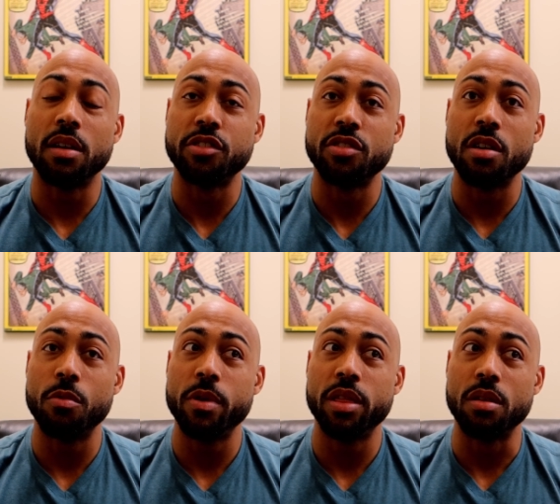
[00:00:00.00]
I'll
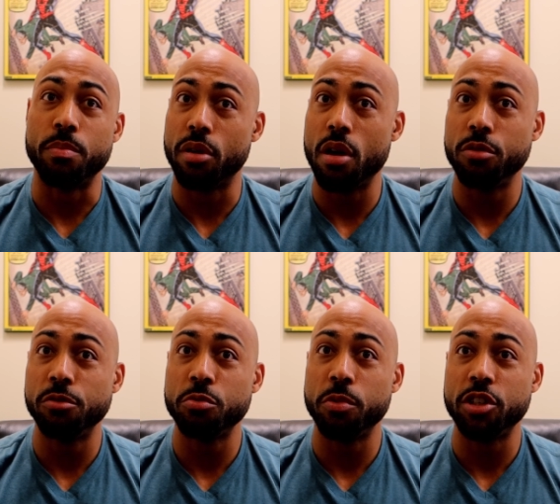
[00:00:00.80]
start with the
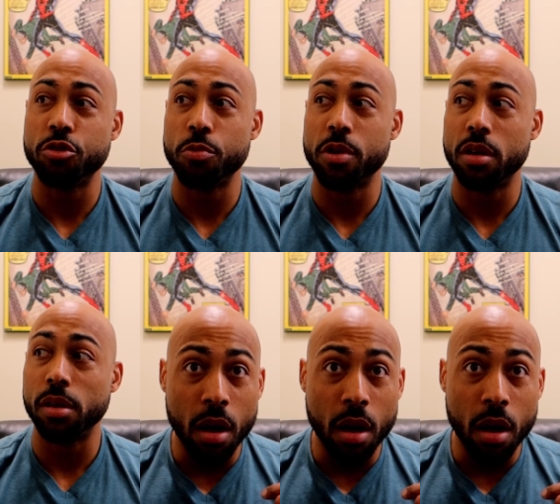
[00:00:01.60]
pros, which were,